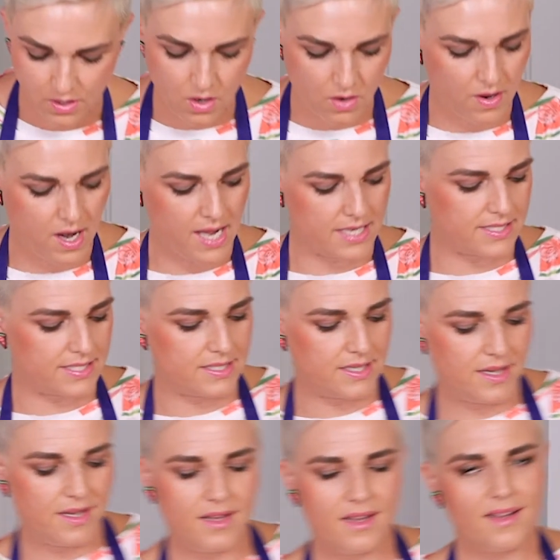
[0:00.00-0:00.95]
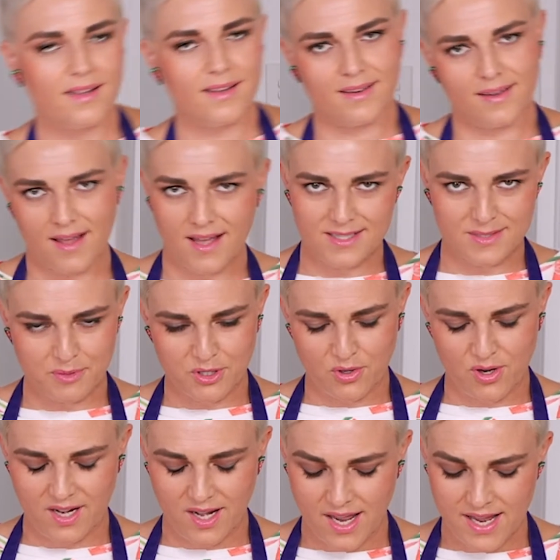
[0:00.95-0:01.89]
All right, last but
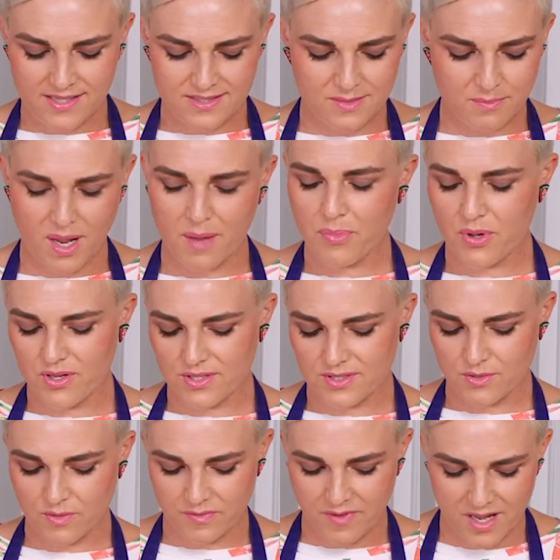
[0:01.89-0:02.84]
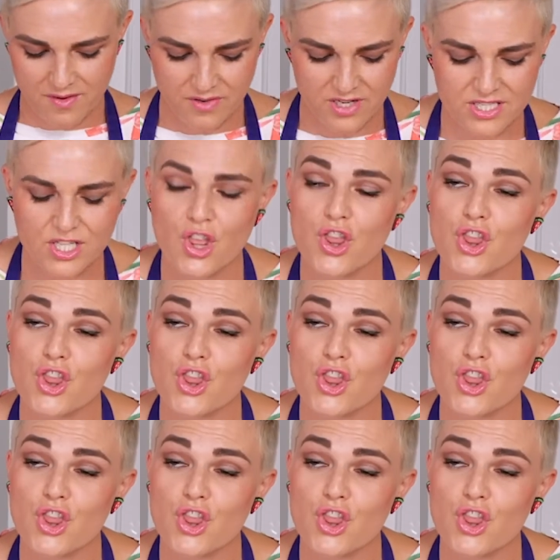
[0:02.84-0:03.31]
not least, my personal favorite,